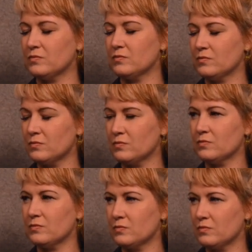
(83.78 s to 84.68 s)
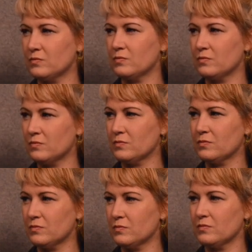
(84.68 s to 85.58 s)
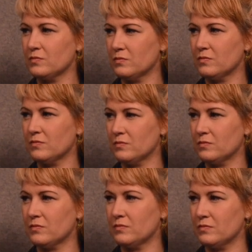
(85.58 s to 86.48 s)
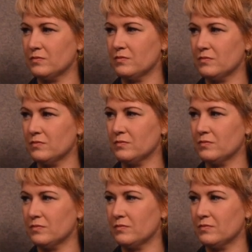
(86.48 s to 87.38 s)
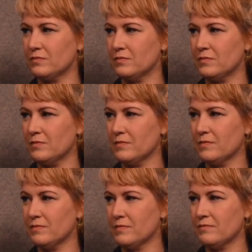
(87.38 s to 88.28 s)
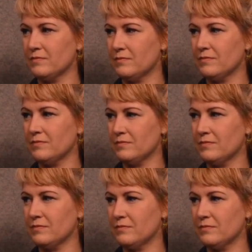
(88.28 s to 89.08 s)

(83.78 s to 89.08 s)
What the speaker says: [no speech]